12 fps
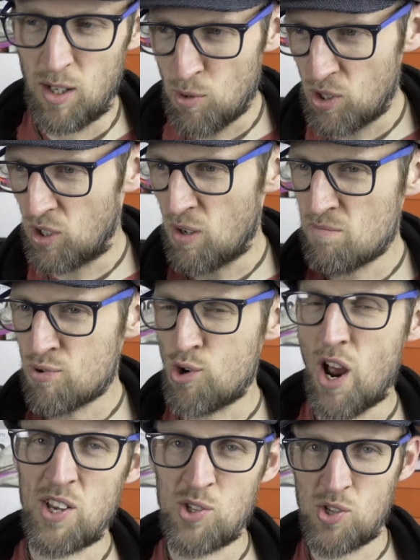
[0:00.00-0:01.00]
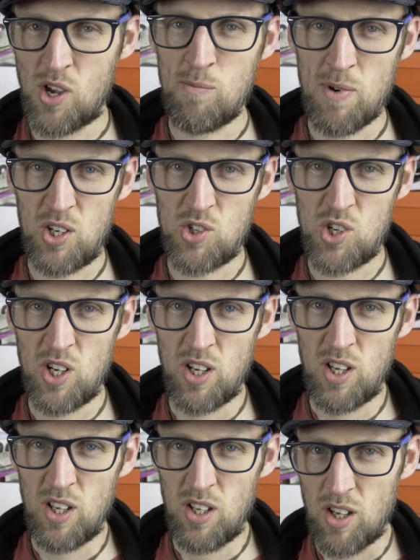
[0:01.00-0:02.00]
It won't compress so much
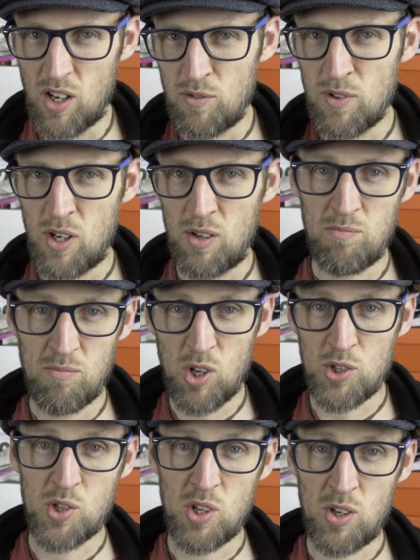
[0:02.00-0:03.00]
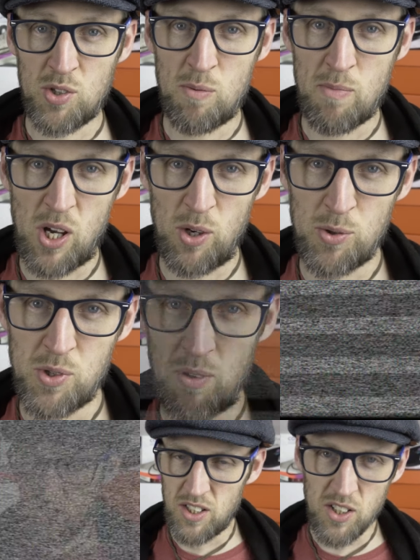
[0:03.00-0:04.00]
over lots and lots of miles.
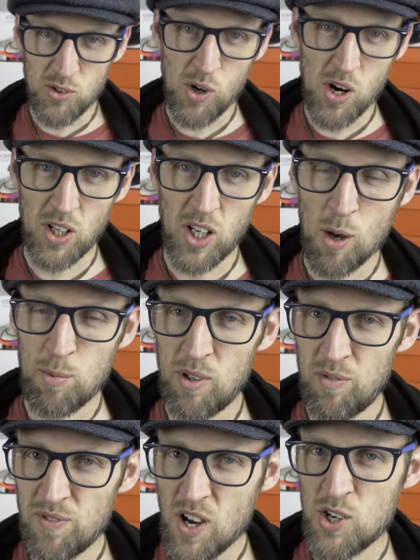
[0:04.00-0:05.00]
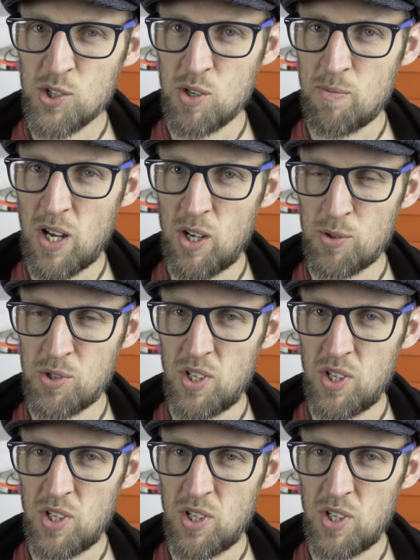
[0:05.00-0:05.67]
I did throw in a couple of faster miles